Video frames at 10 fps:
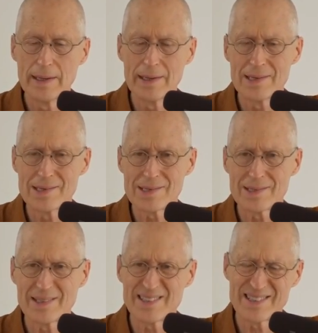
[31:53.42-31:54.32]

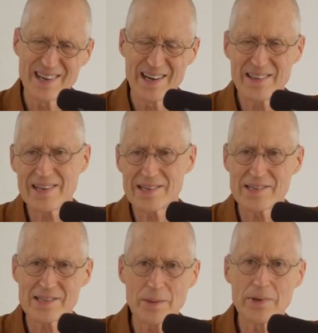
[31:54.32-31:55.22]
is I think to
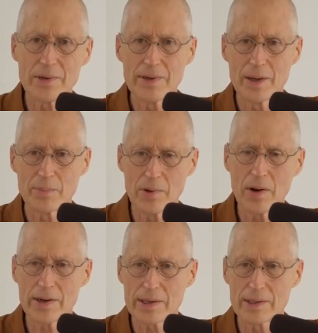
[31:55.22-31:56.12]
some degree a
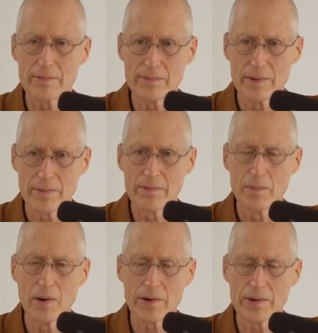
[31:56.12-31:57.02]
product of, of the
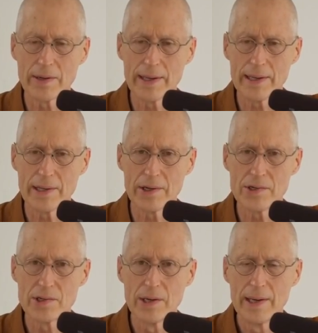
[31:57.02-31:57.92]
modern
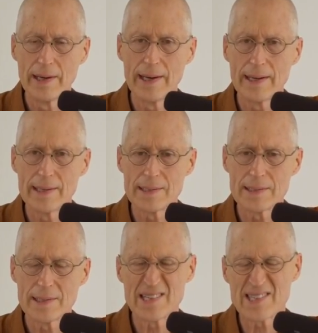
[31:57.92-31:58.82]
age
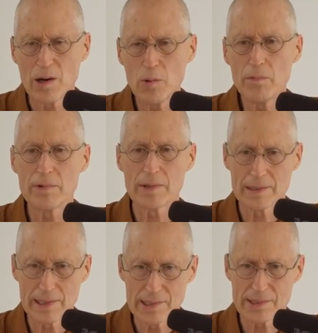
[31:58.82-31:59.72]
and it's helpful at
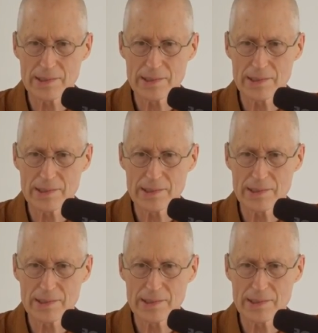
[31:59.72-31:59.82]
least